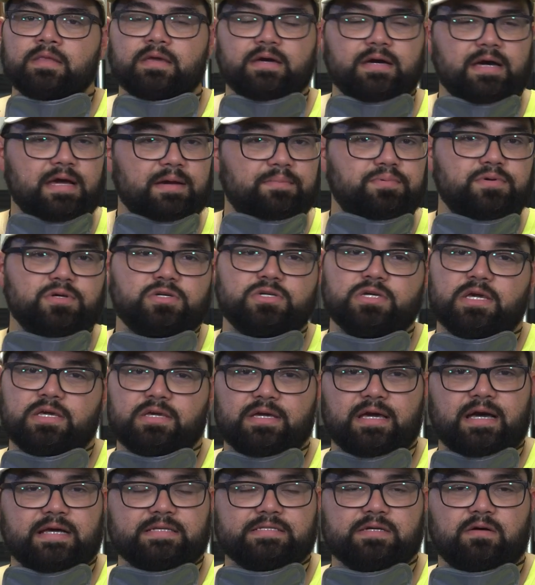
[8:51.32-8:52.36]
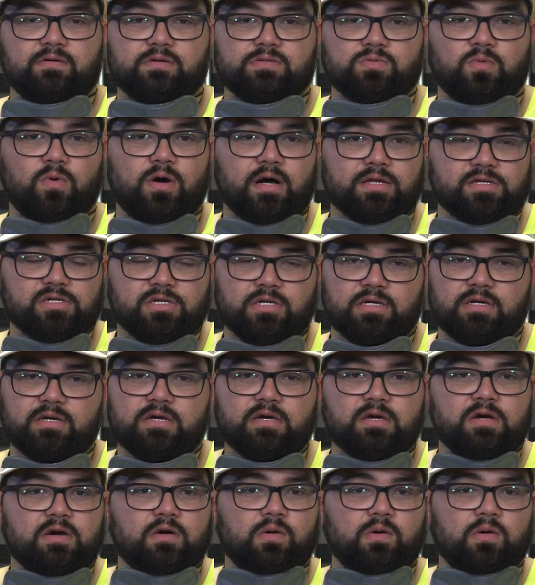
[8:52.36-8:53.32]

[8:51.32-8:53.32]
I appreciate you guys always watching.